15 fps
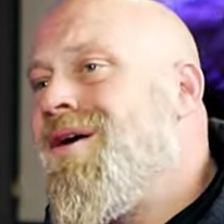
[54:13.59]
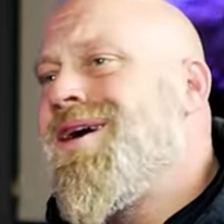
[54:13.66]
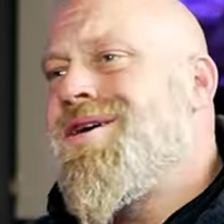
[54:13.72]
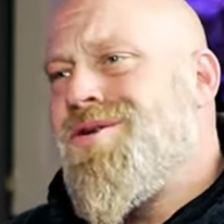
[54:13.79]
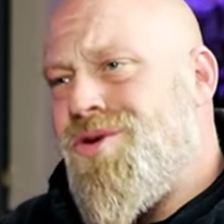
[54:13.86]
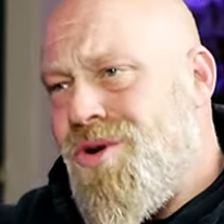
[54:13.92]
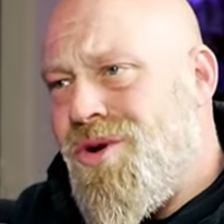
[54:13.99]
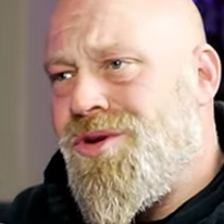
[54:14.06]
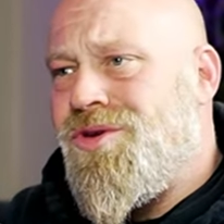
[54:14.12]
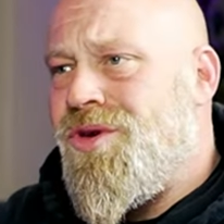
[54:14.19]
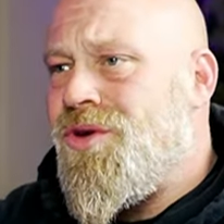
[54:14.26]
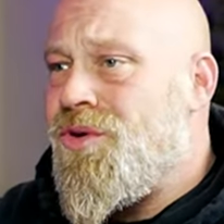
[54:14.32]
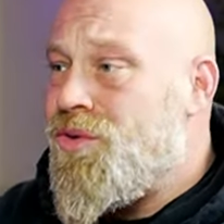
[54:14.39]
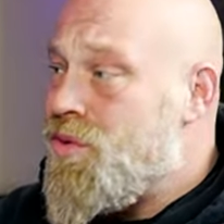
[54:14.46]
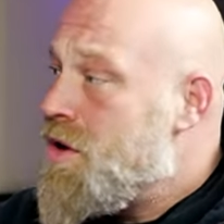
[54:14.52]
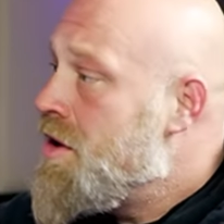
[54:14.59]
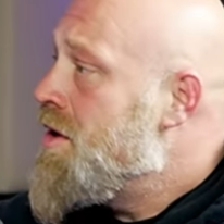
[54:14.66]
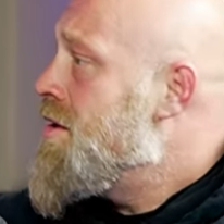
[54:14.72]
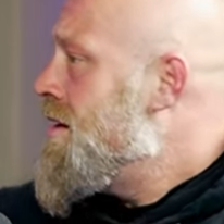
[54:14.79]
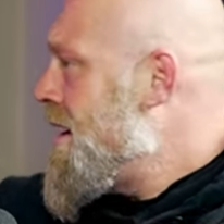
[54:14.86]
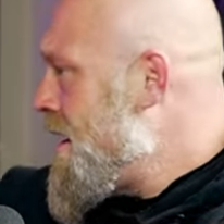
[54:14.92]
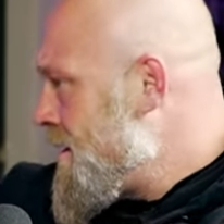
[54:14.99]
I could call you.
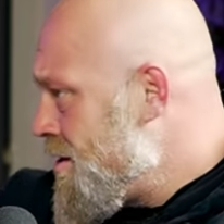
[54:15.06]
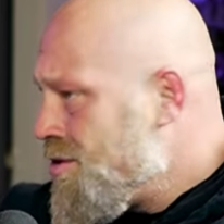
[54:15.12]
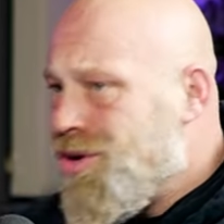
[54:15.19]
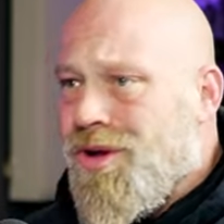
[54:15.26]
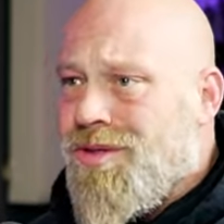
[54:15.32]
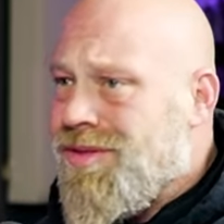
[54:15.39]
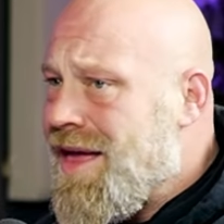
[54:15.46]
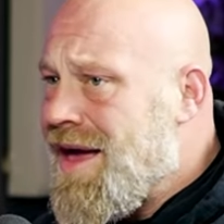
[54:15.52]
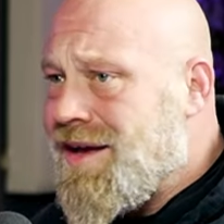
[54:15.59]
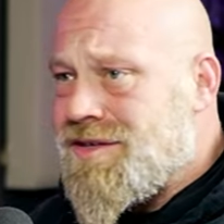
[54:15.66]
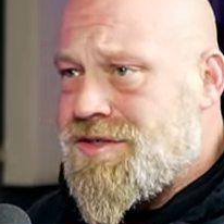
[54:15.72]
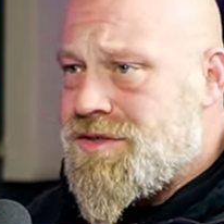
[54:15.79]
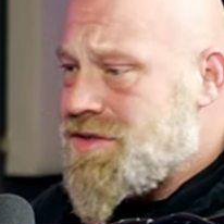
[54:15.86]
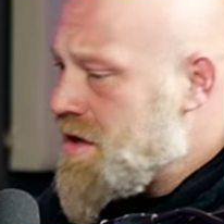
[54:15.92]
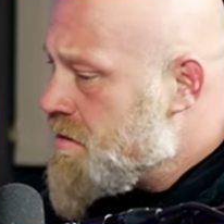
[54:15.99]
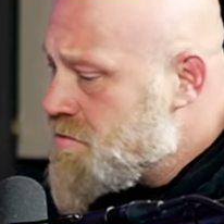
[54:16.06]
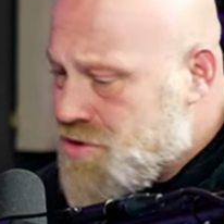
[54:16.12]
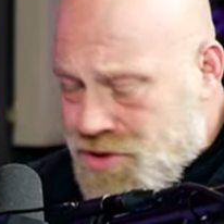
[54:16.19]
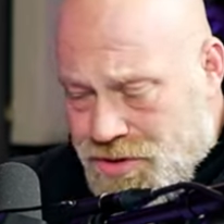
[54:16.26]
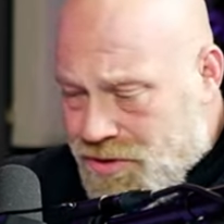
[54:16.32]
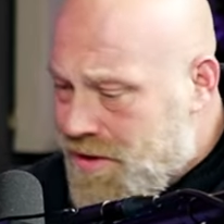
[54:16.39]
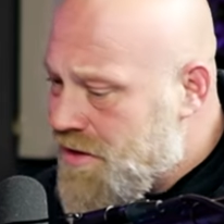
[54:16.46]
I could call Lex. I'm
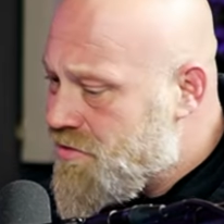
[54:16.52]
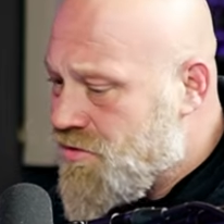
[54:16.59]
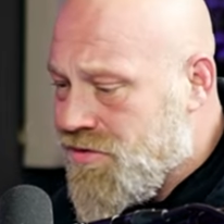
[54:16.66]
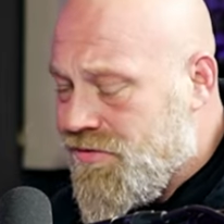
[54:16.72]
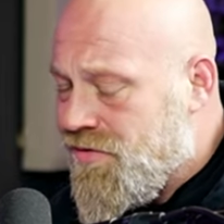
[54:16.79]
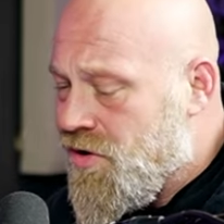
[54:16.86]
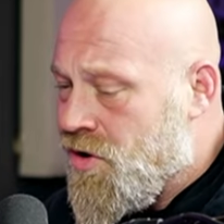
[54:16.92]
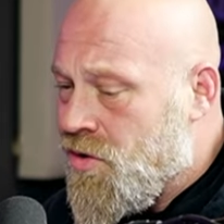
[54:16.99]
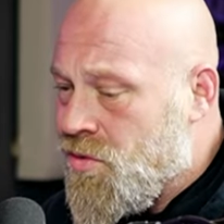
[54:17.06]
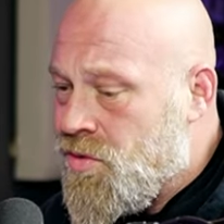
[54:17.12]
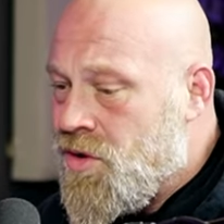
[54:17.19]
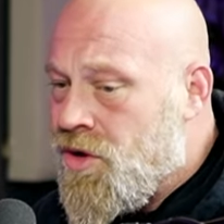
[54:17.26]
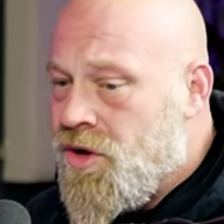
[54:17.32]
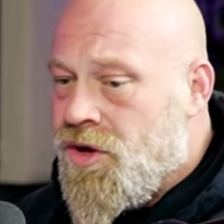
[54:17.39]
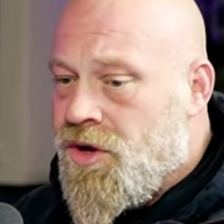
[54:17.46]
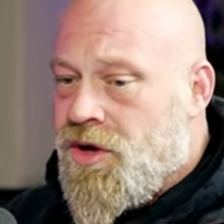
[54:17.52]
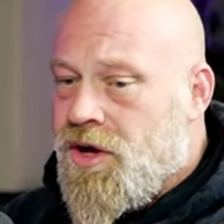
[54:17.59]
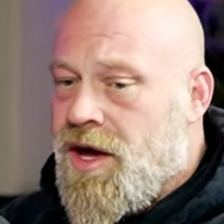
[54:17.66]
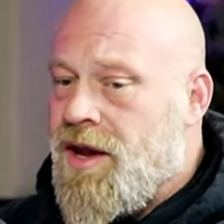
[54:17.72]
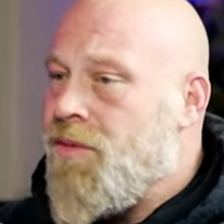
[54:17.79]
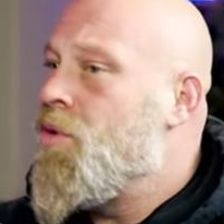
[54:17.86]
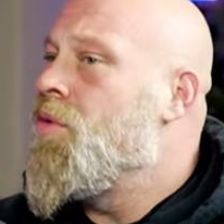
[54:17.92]
sure he'll answer the phone,
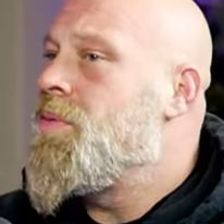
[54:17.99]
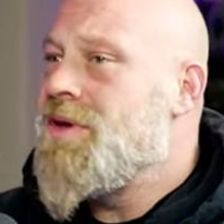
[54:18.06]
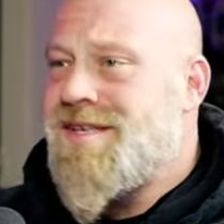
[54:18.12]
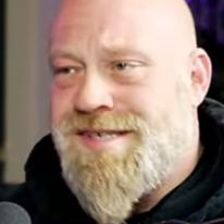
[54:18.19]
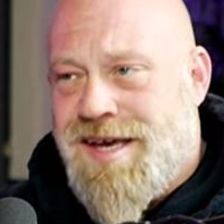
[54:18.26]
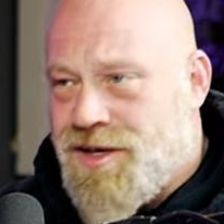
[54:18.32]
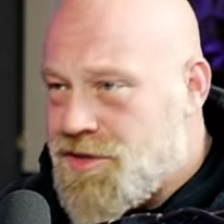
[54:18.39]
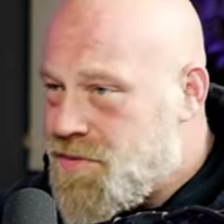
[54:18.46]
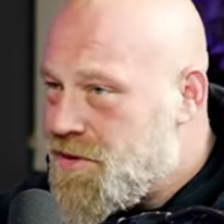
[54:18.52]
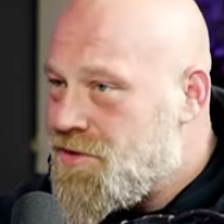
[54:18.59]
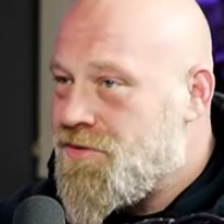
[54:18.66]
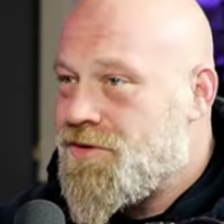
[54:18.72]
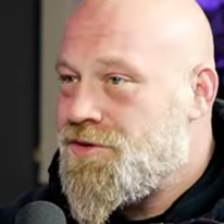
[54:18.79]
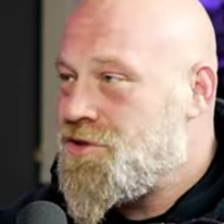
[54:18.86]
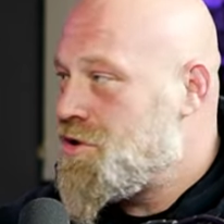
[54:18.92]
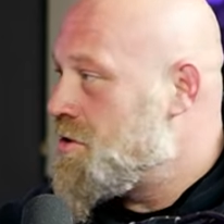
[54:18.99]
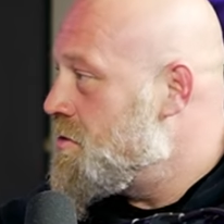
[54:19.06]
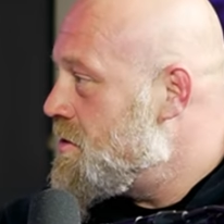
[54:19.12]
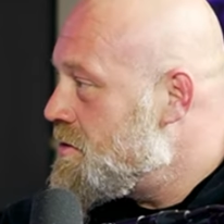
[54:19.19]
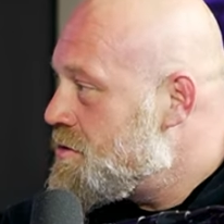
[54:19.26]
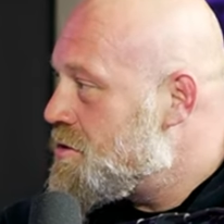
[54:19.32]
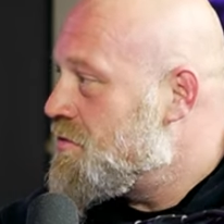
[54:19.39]
and it won't be a sales pitch for
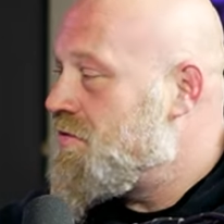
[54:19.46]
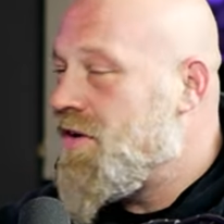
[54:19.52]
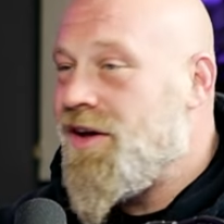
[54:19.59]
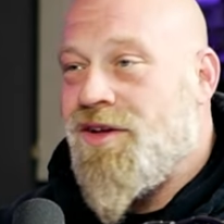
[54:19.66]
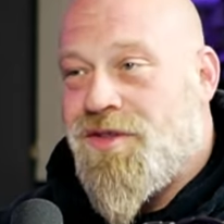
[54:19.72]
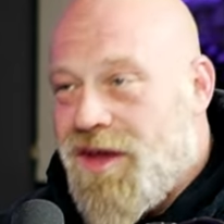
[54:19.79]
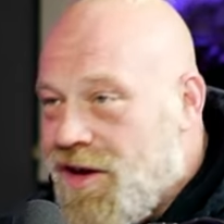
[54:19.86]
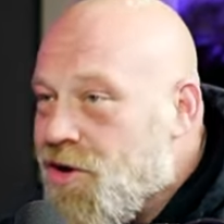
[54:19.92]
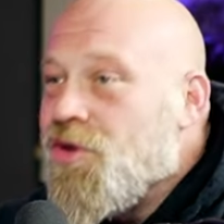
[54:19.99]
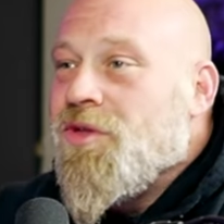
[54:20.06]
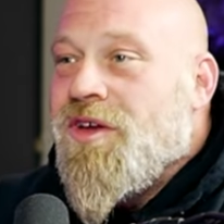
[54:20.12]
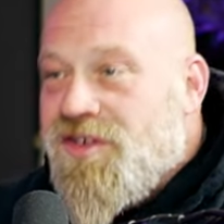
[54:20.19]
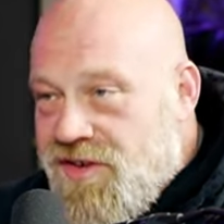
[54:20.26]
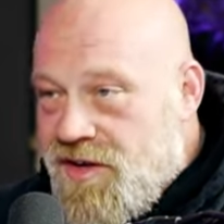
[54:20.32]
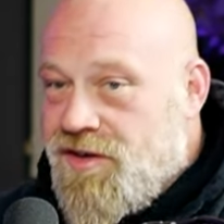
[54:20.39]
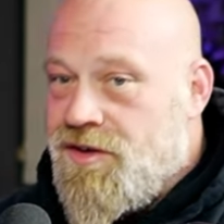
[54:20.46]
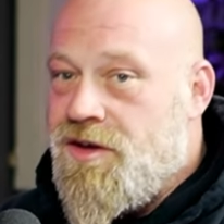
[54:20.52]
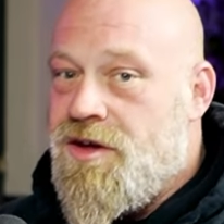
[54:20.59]
insurance or fi like he'll listen.